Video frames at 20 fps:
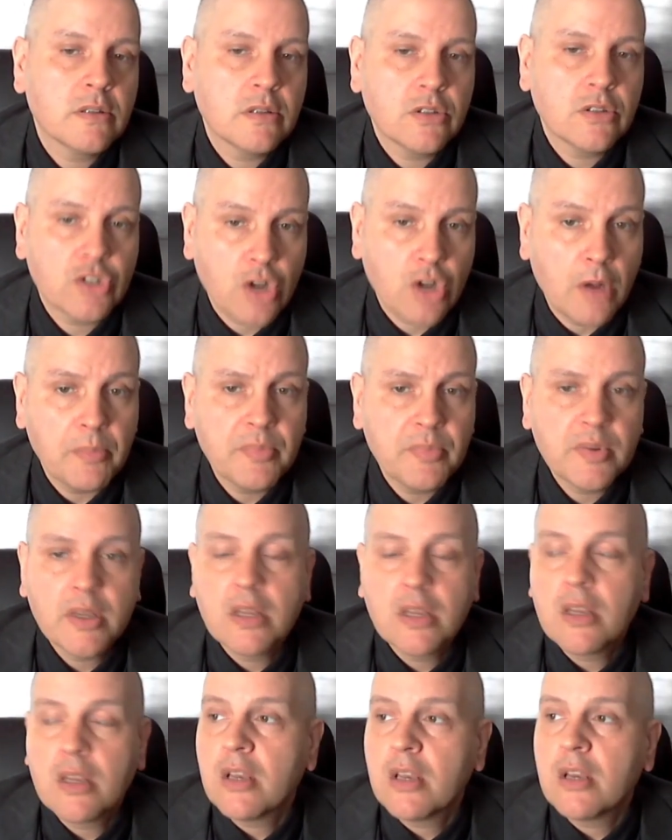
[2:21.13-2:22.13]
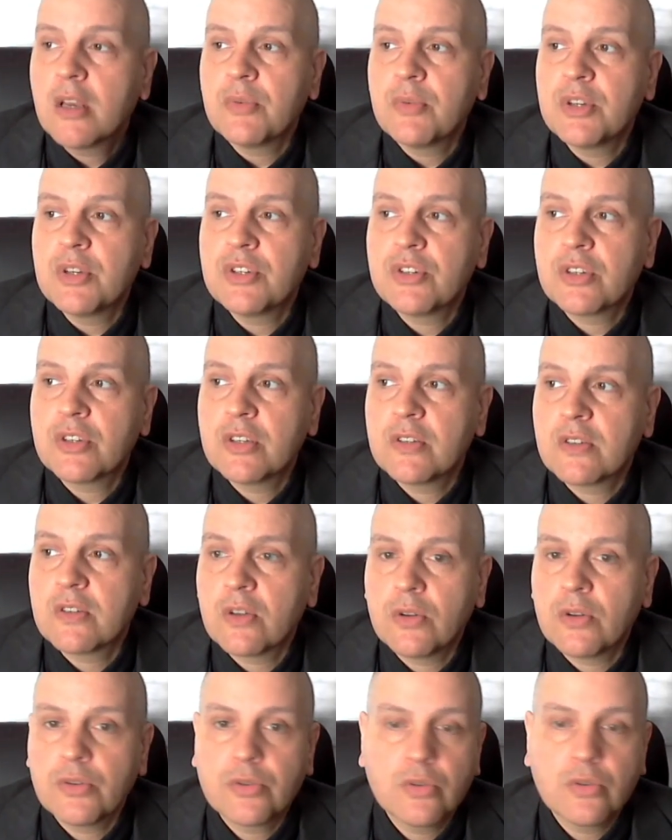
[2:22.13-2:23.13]
shop, which is
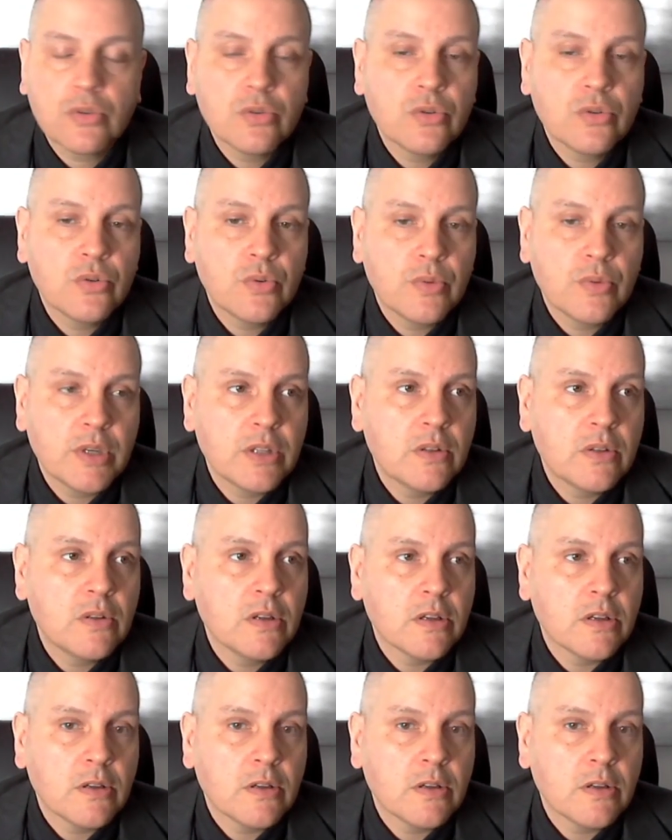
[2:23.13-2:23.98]
all to do with